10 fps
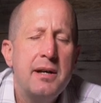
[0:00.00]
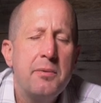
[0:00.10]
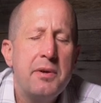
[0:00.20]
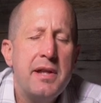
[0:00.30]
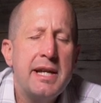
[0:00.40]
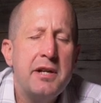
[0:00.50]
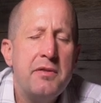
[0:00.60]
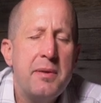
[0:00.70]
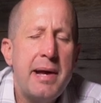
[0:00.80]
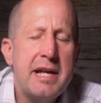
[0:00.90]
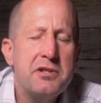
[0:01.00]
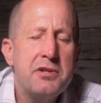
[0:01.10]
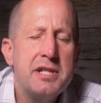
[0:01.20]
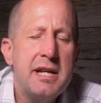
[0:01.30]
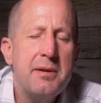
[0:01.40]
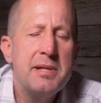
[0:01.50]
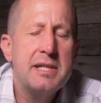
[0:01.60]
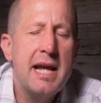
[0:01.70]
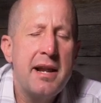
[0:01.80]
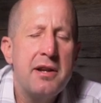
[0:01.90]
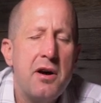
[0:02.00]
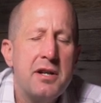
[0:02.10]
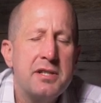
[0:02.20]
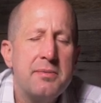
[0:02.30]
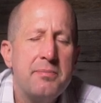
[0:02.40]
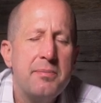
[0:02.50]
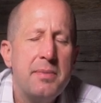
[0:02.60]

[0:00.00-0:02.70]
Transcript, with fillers: And we thank you that Pastor Tim has had an awesome